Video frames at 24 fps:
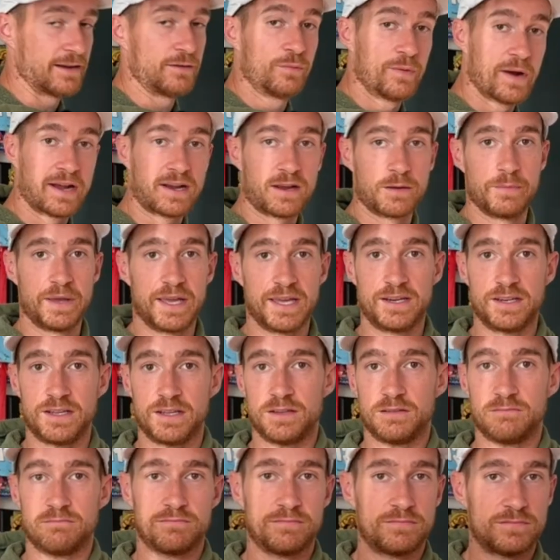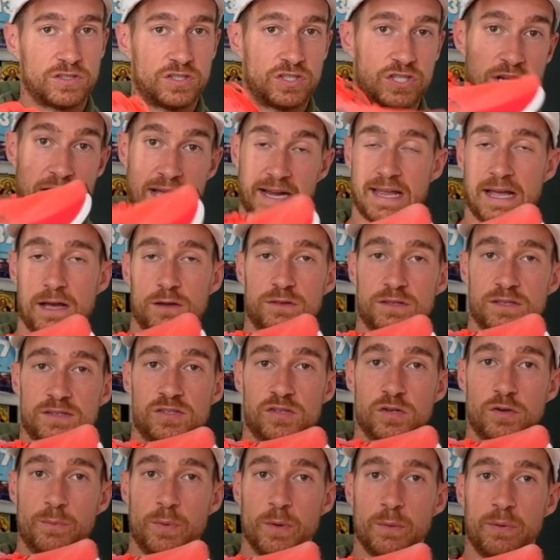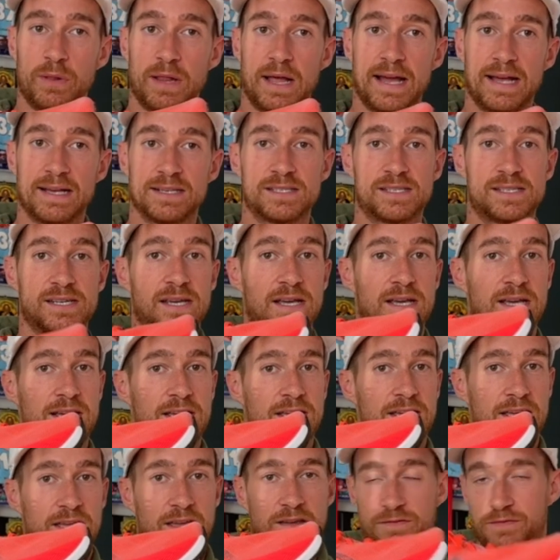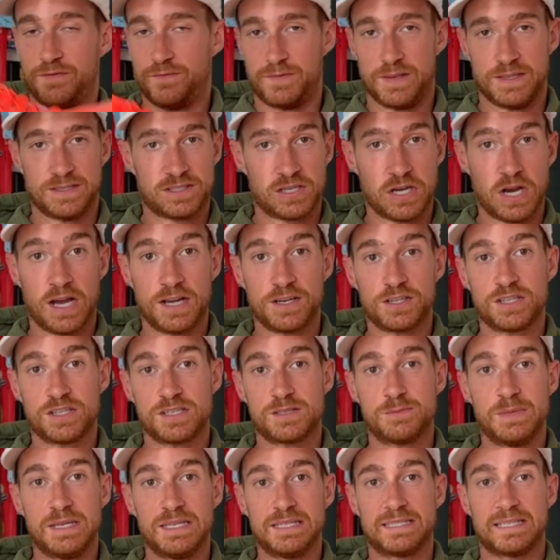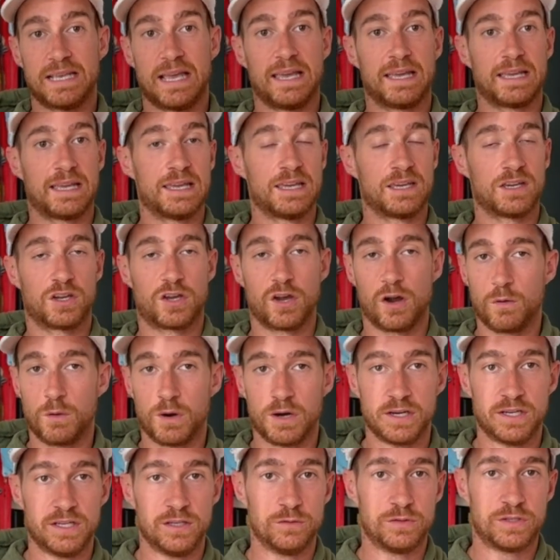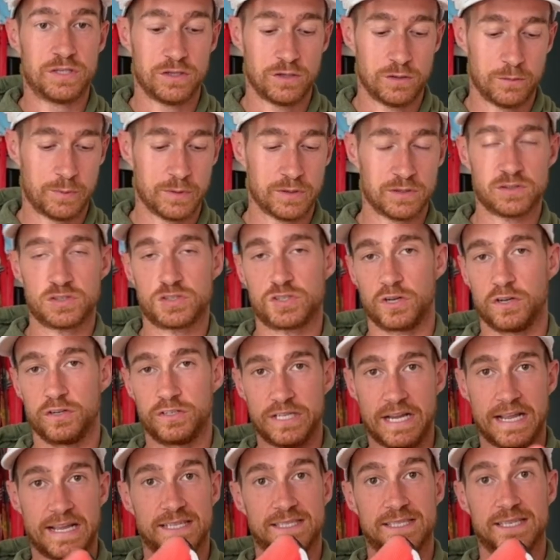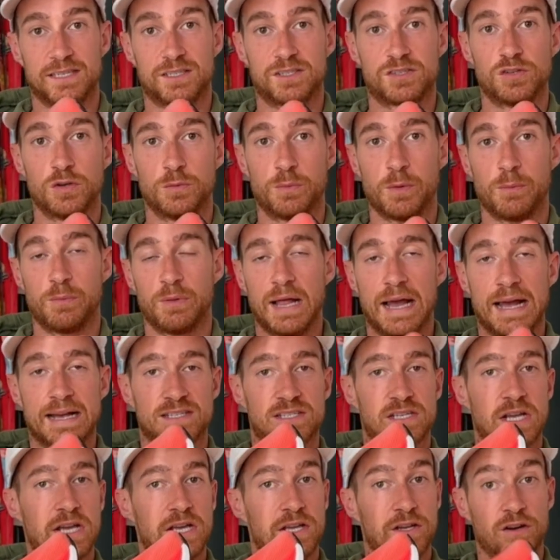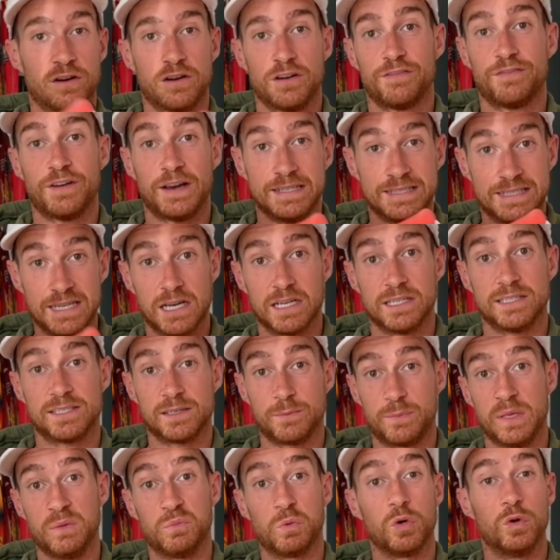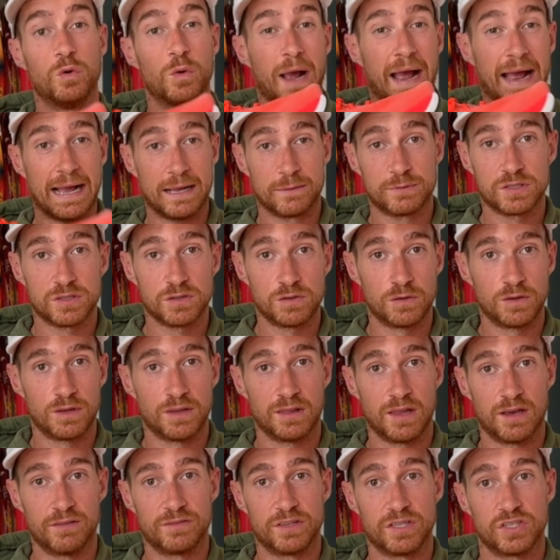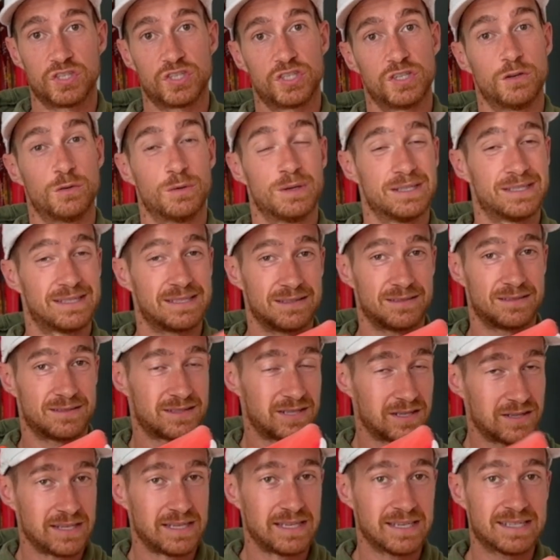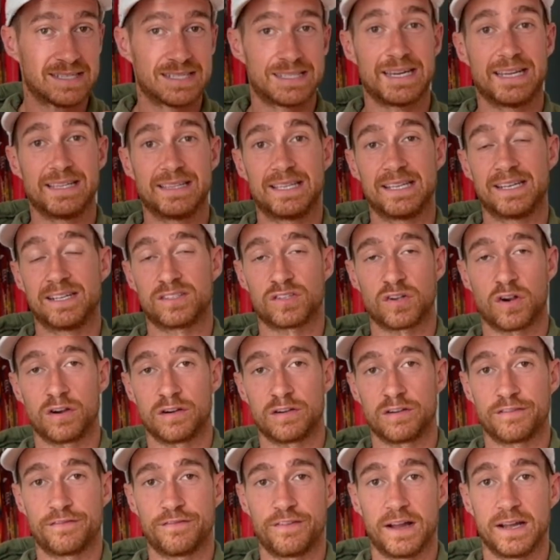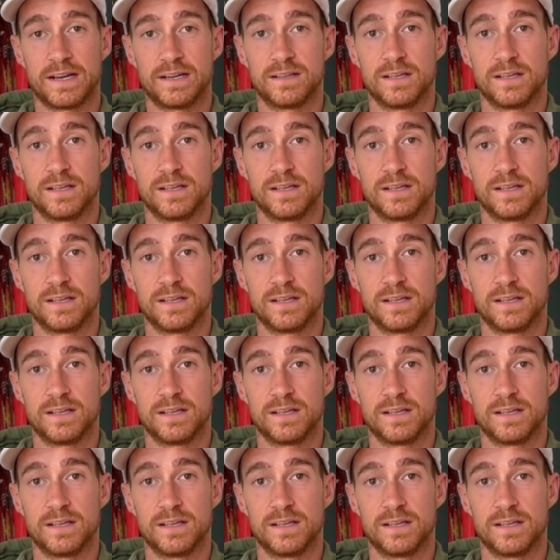recommend check out the SuperBlast. If it's not just me saying it, go on YouTube, search ASICS SuperBlast. You're gonna find tons of people who absolutely love this shoe. It's to the extent that it's hard to find.